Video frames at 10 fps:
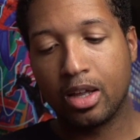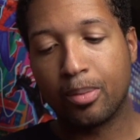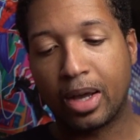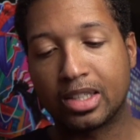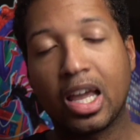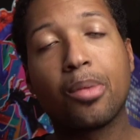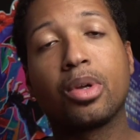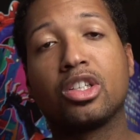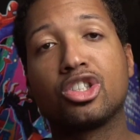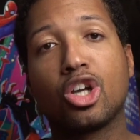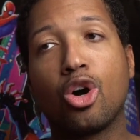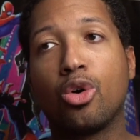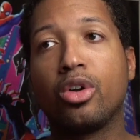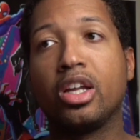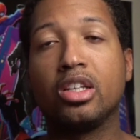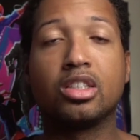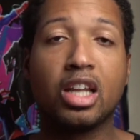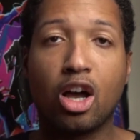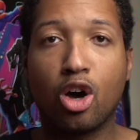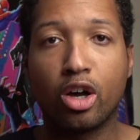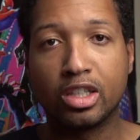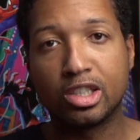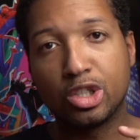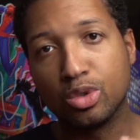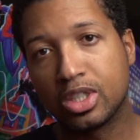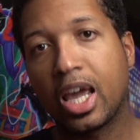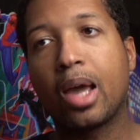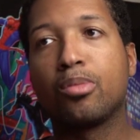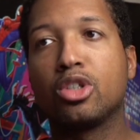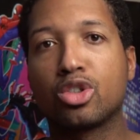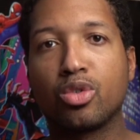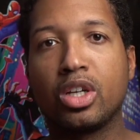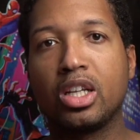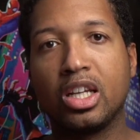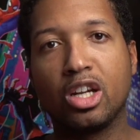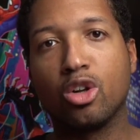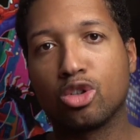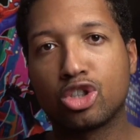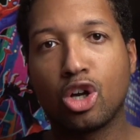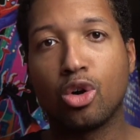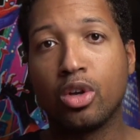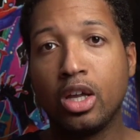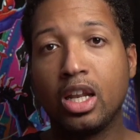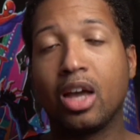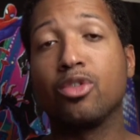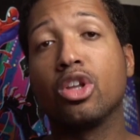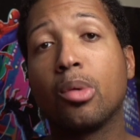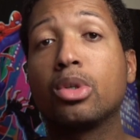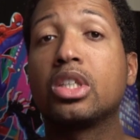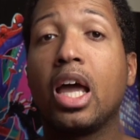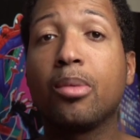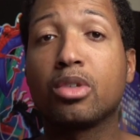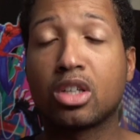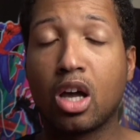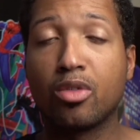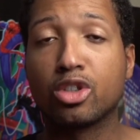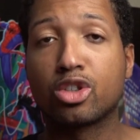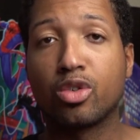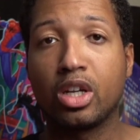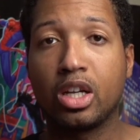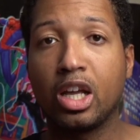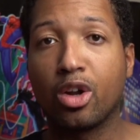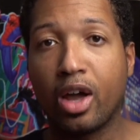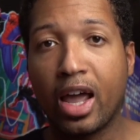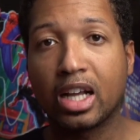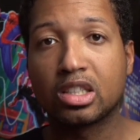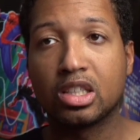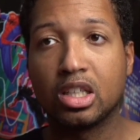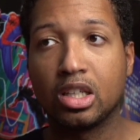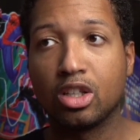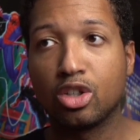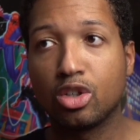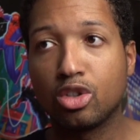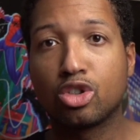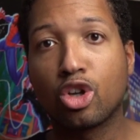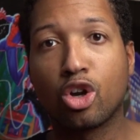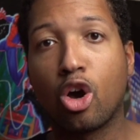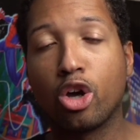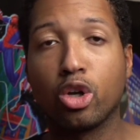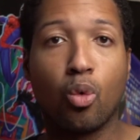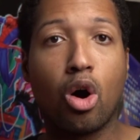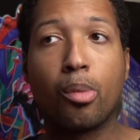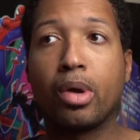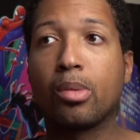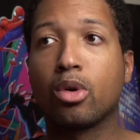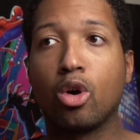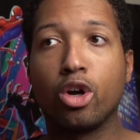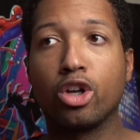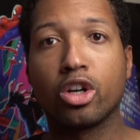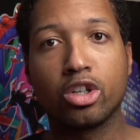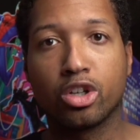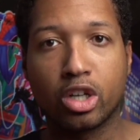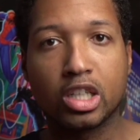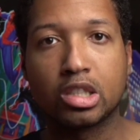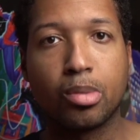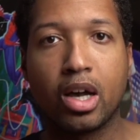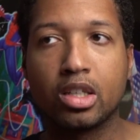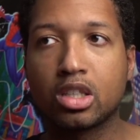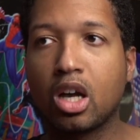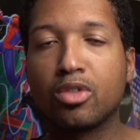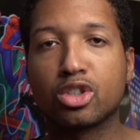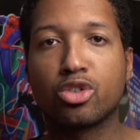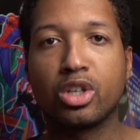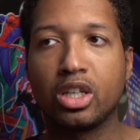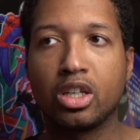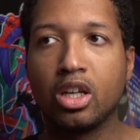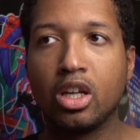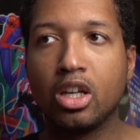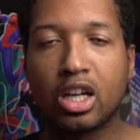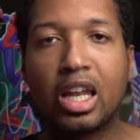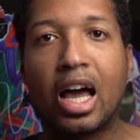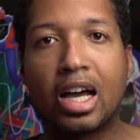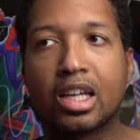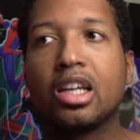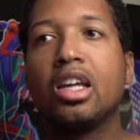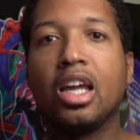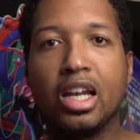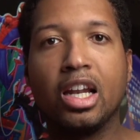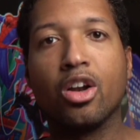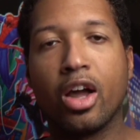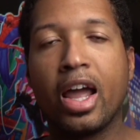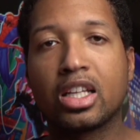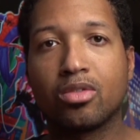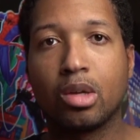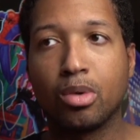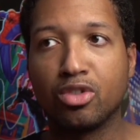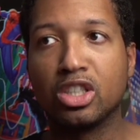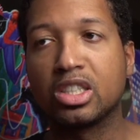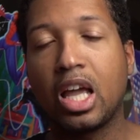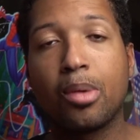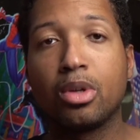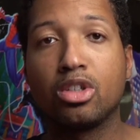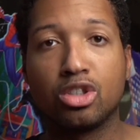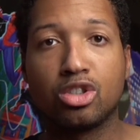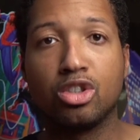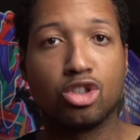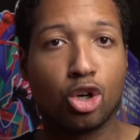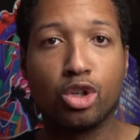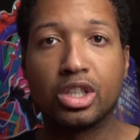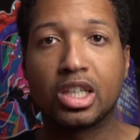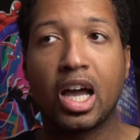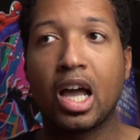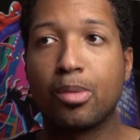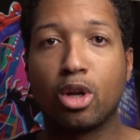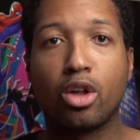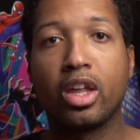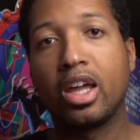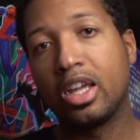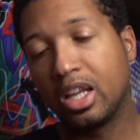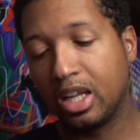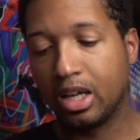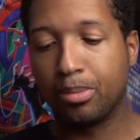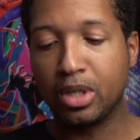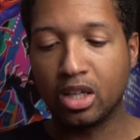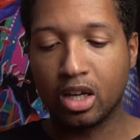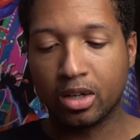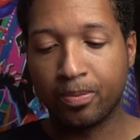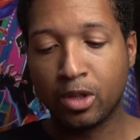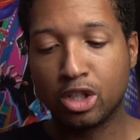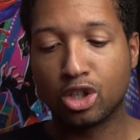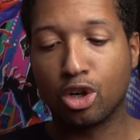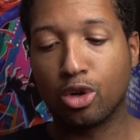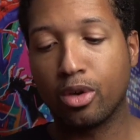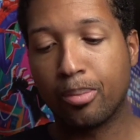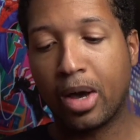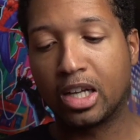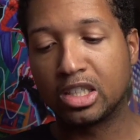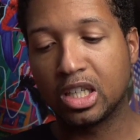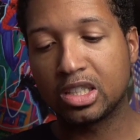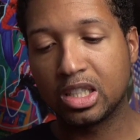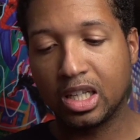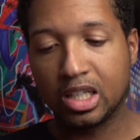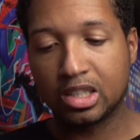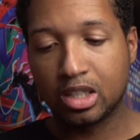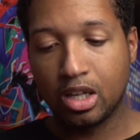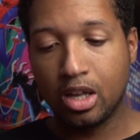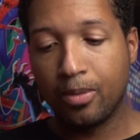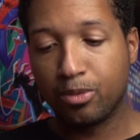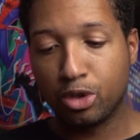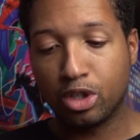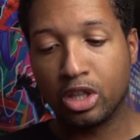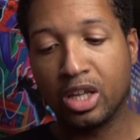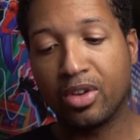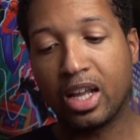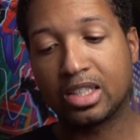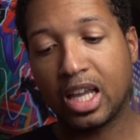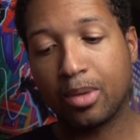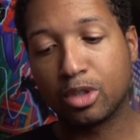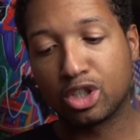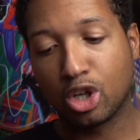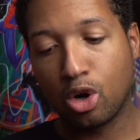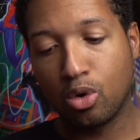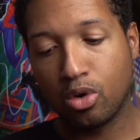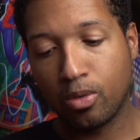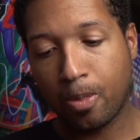By tapping to show, it's not on until you tap the screen and then it'll show. Now, if you double tap the cover screen, it'll actually turn on your wallpaper or your customized cover screen clock, and then it'll activate. But if you just tap it, it'll just show you the time and all that and then be done. So by adjusting this, leave it at tap to show.